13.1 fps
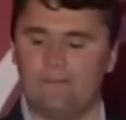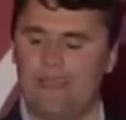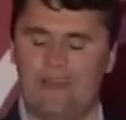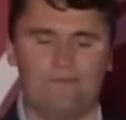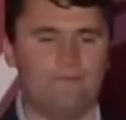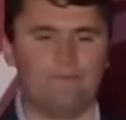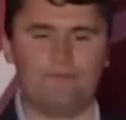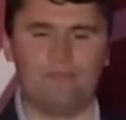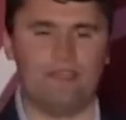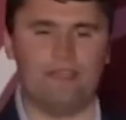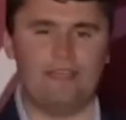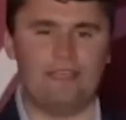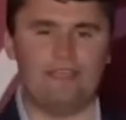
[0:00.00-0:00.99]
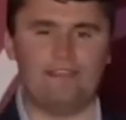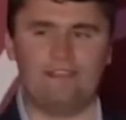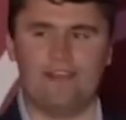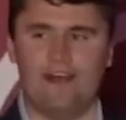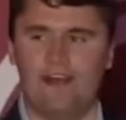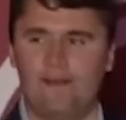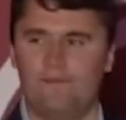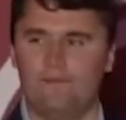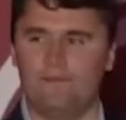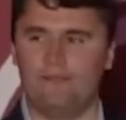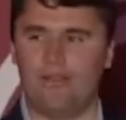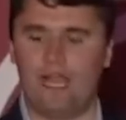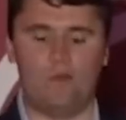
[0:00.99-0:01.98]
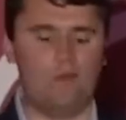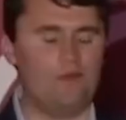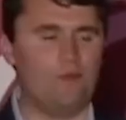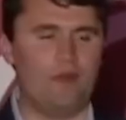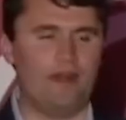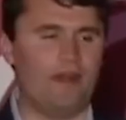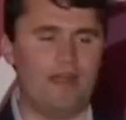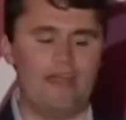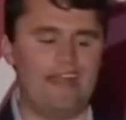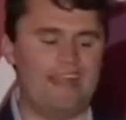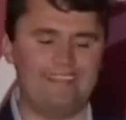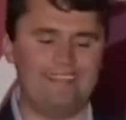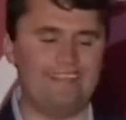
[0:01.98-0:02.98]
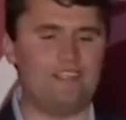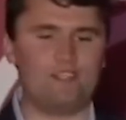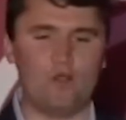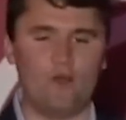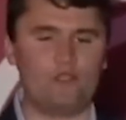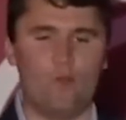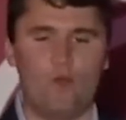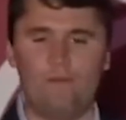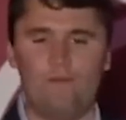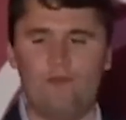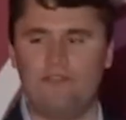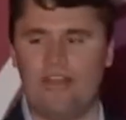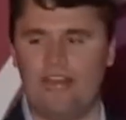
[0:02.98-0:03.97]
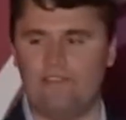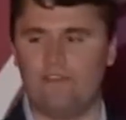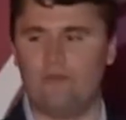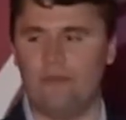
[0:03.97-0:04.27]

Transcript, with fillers: Man, he's, uh, I wouldn't want, I, I, think he's always one move ahead of